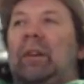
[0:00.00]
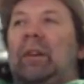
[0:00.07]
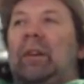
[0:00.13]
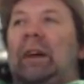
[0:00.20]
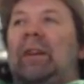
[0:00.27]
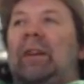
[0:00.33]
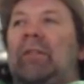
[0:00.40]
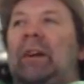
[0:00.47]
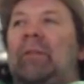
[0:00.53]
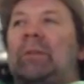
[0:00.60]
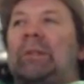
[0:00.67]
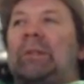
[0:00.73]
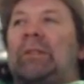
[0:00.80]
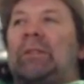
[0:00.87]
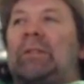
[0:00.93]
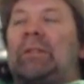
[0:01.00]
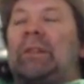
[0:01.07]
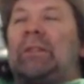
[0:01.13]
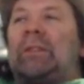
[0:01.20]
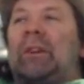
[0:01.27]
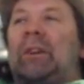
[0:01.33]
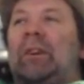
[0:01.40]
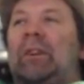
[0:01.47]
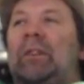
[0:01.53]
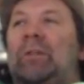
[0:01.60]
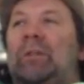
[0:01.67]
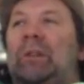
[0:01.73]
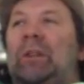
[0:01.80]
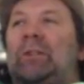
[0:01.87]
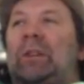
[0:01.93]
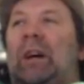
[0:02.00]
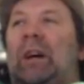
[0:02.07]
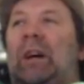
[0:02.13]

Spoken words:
it right up until they started doing the time